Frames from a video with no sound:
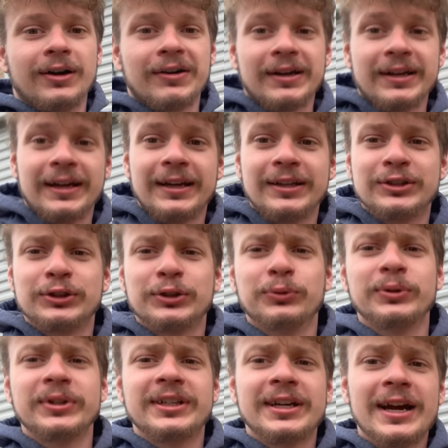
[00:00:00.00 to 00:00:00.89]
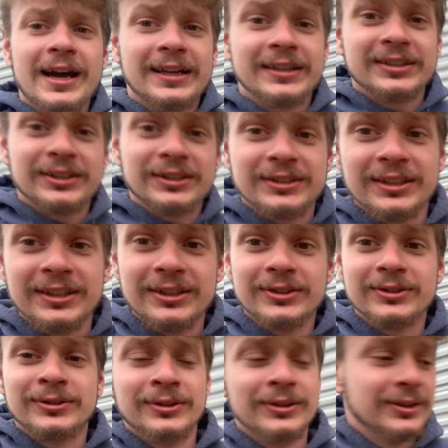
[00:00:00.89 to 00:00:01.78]
All right, guys, so we got to
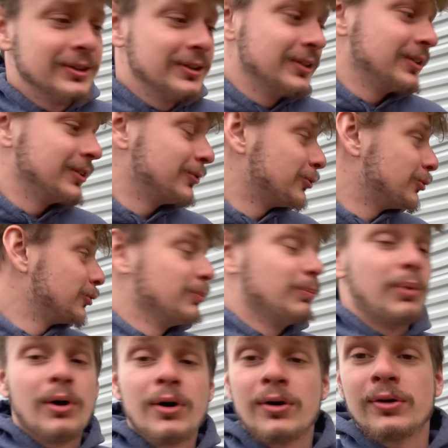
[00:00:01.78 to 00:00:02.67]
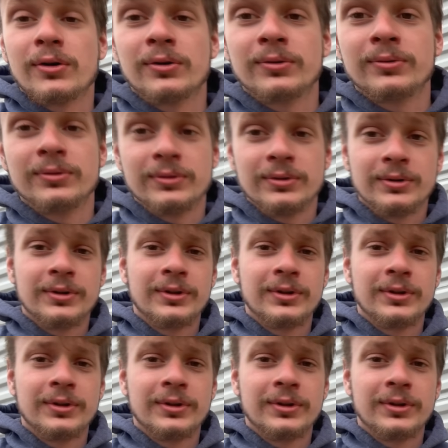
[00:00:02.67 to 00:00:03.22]
steal or borrow